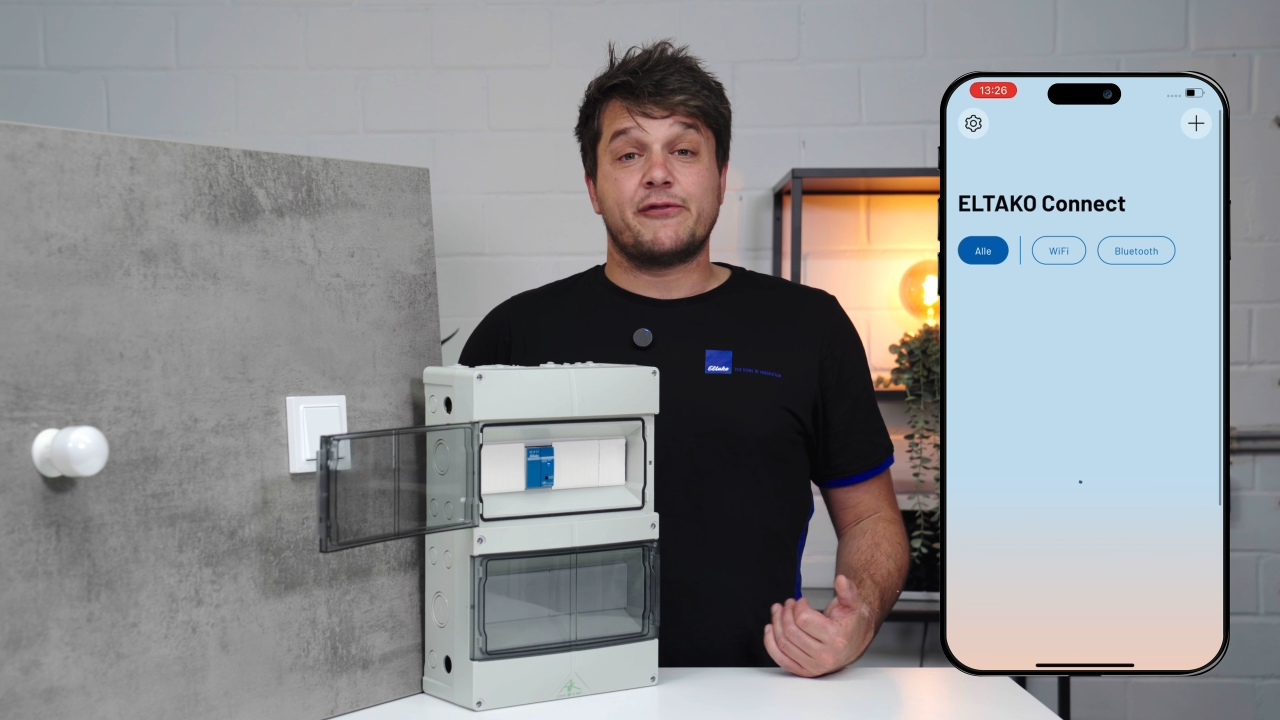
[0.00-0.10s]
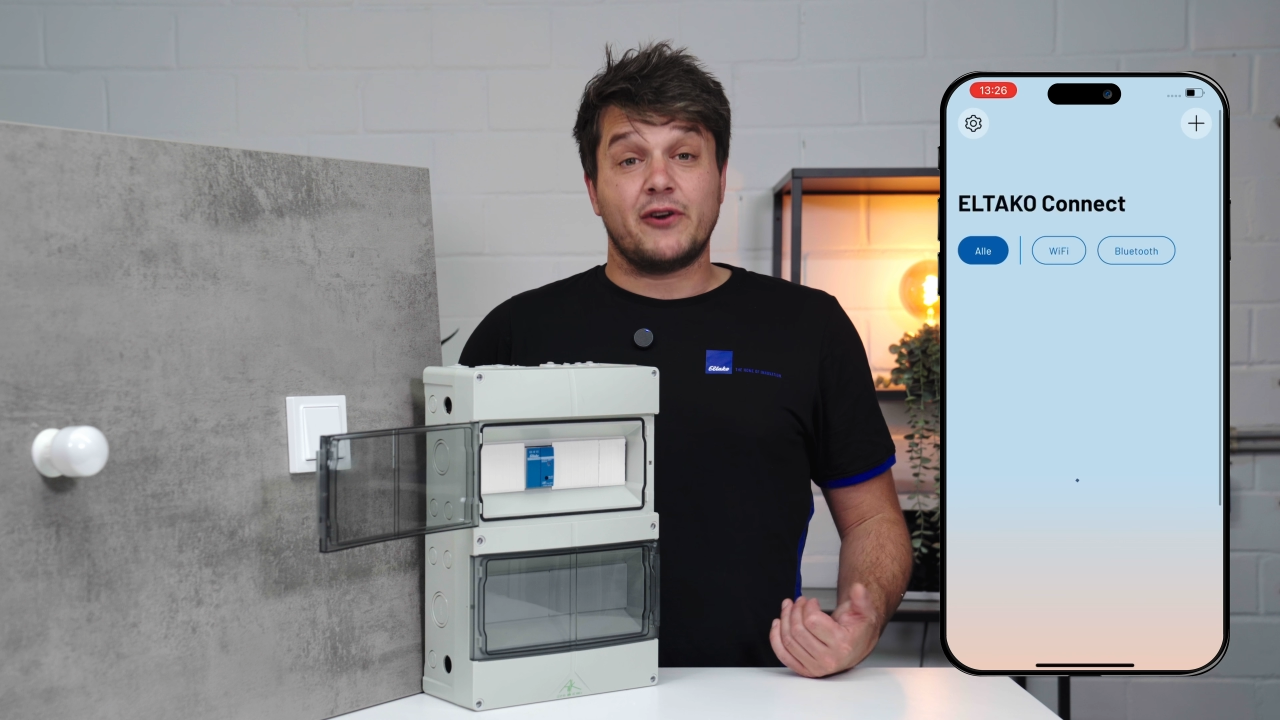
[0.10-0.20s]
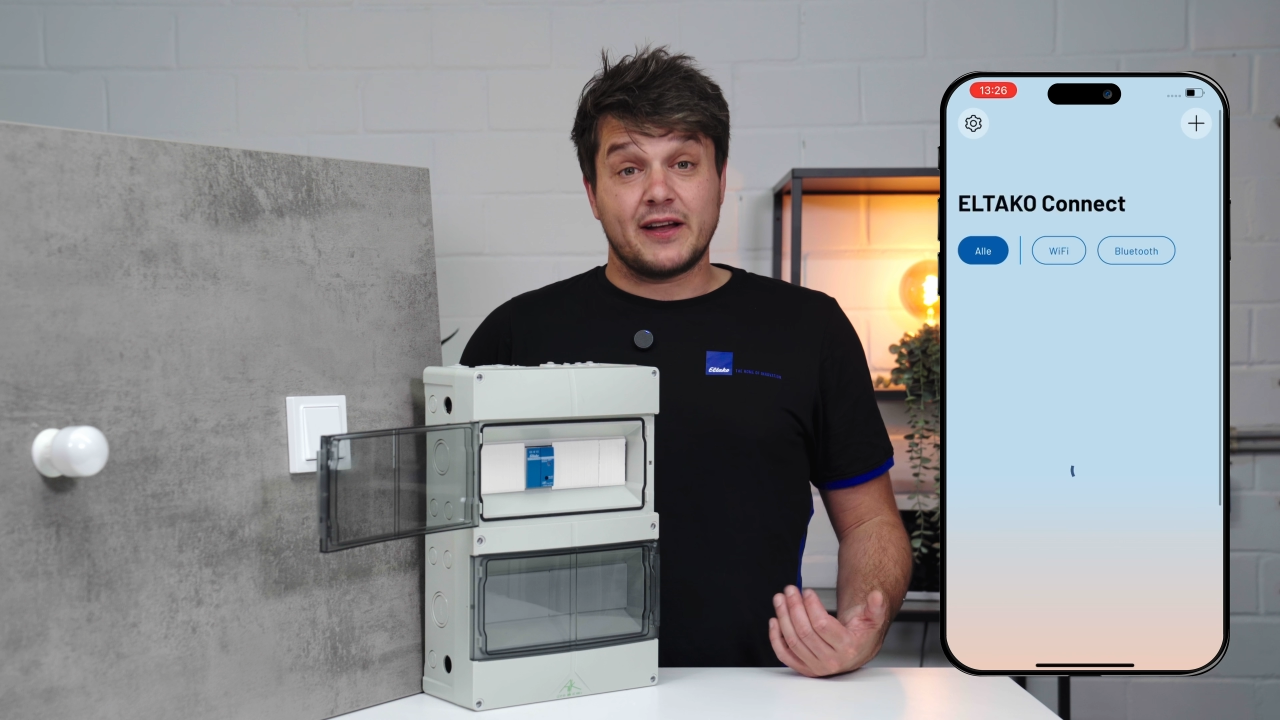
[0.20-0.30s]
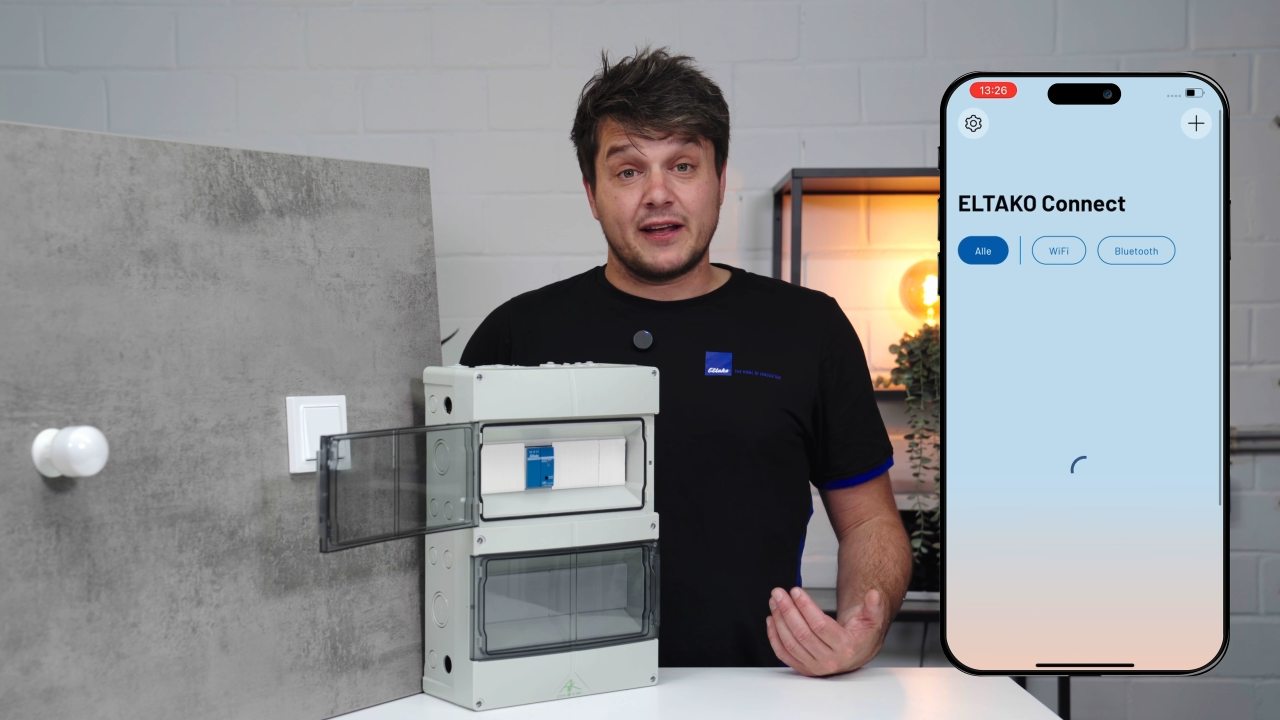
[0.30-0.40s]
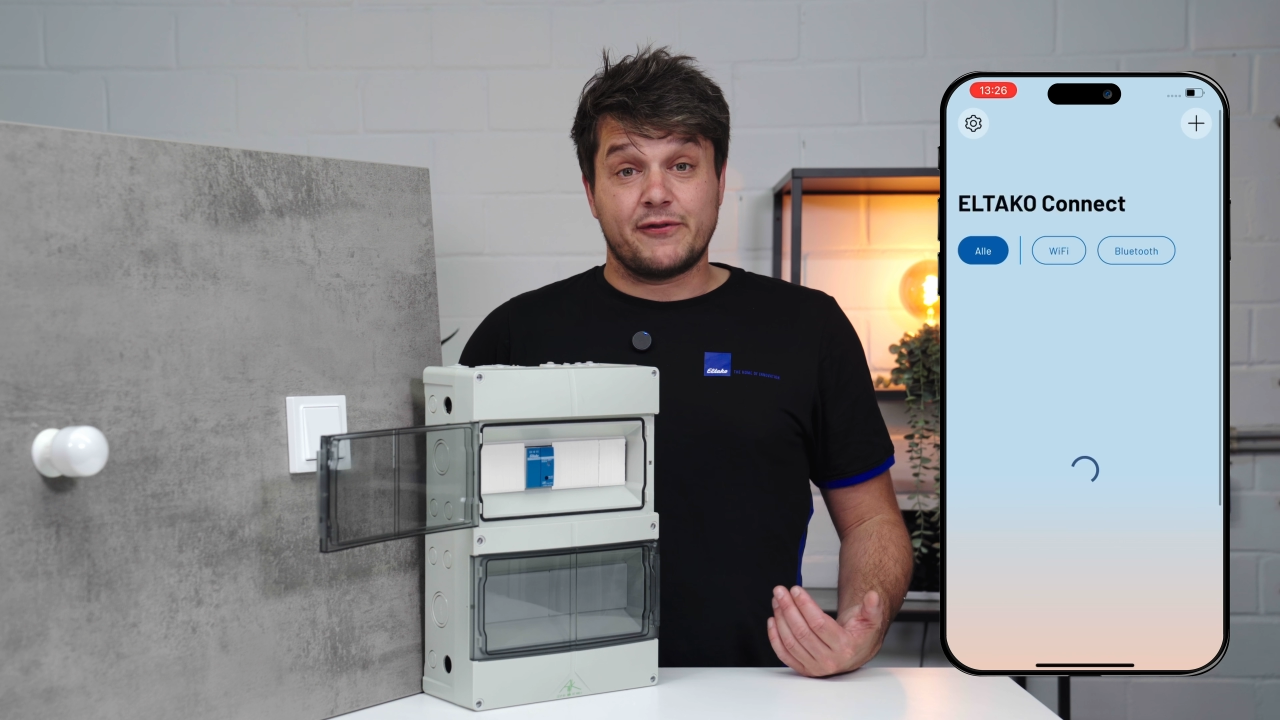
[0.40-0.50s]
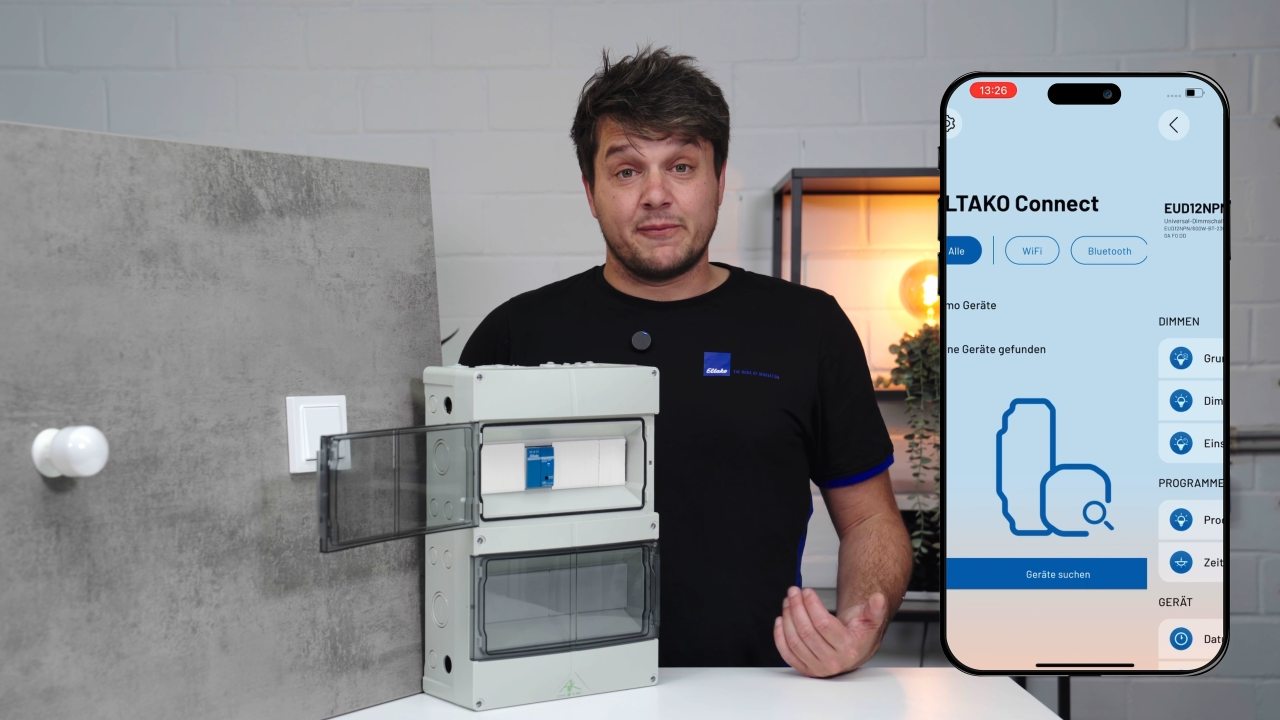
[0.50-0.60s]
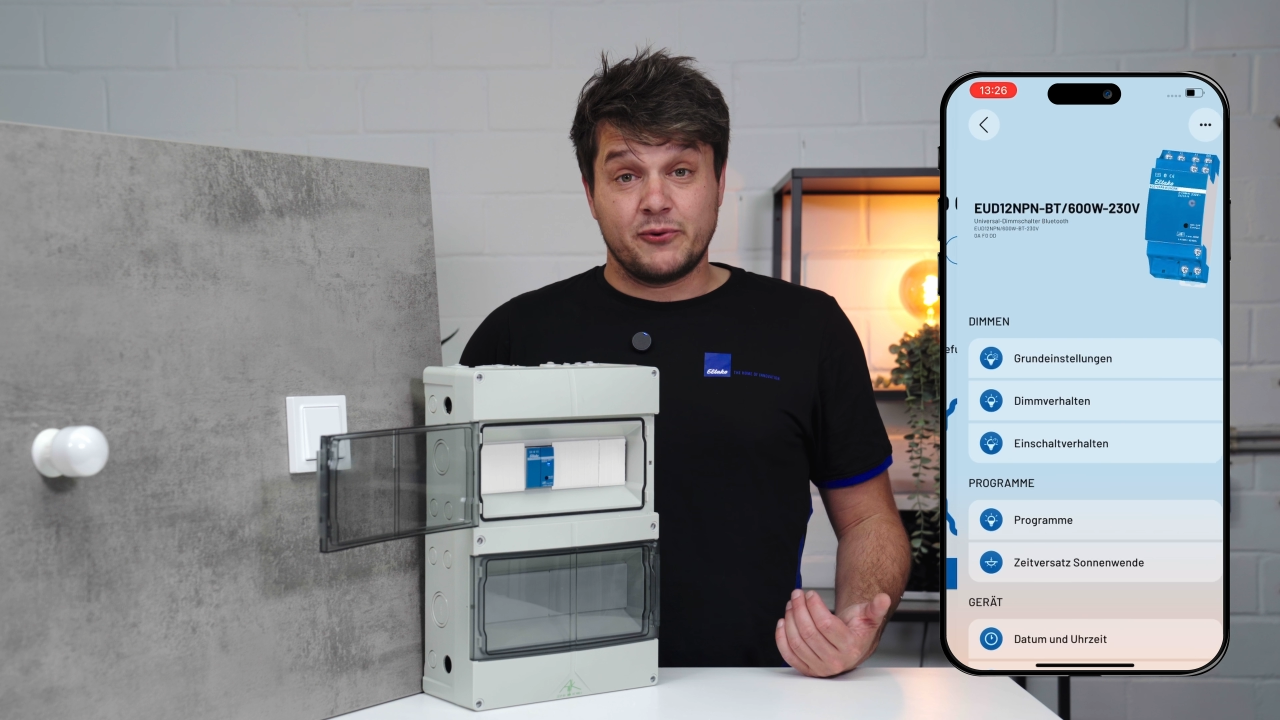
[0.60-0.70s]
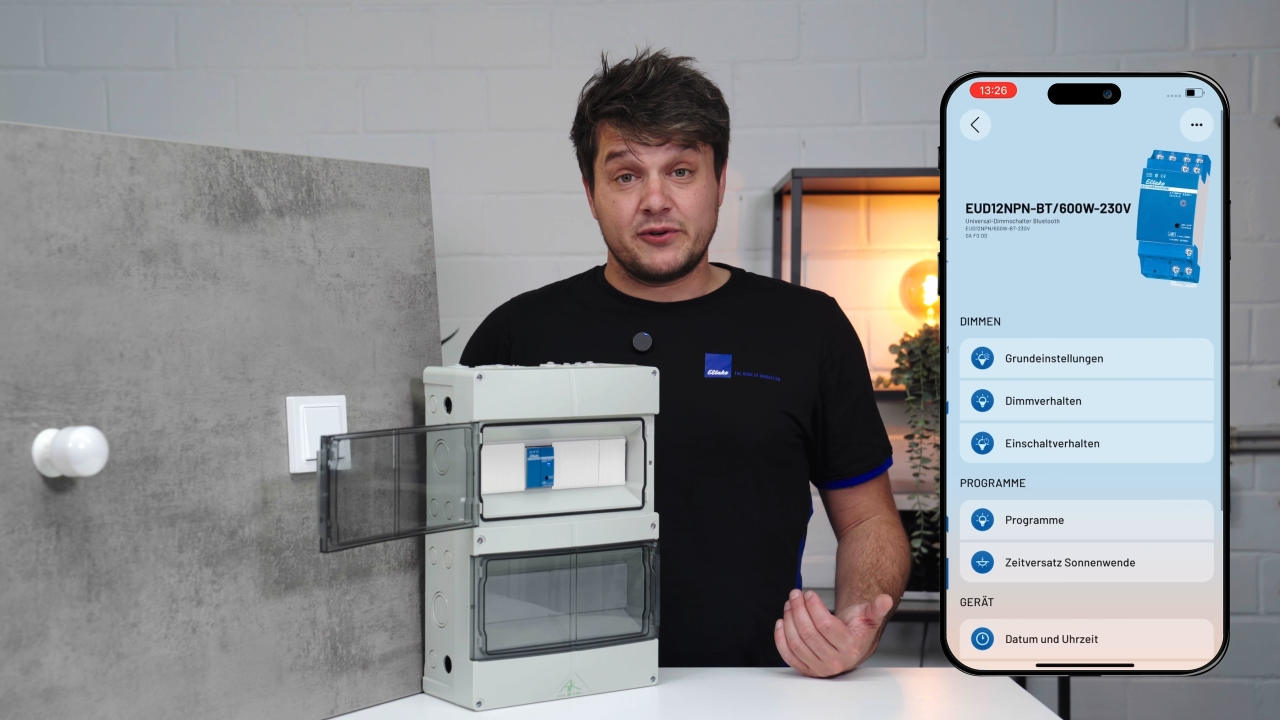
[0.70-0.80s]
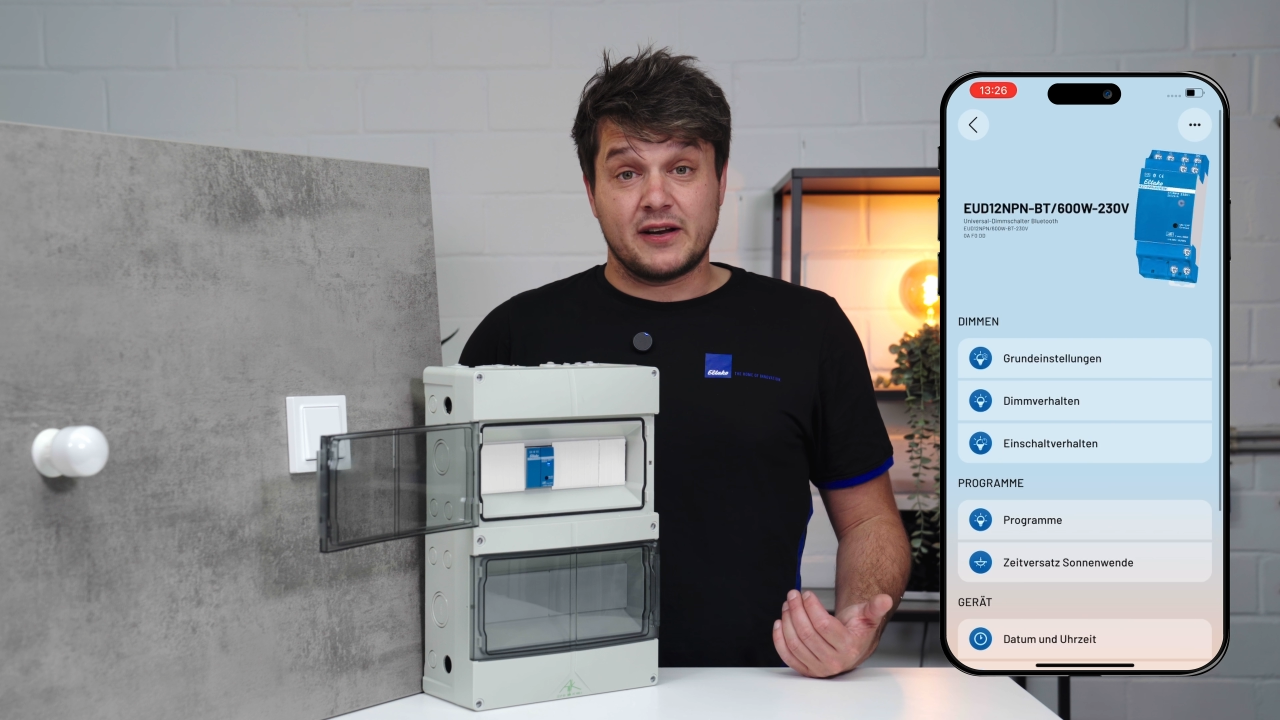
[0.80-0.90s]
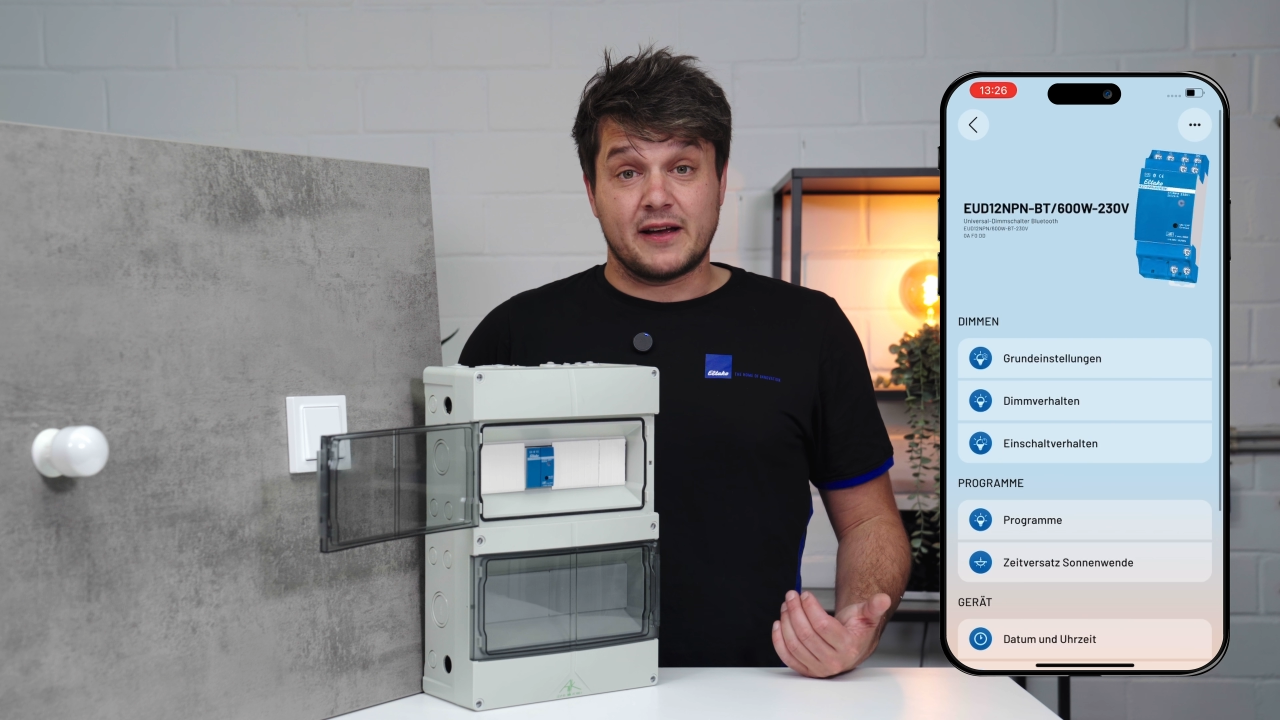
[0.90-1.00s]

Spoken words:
connected,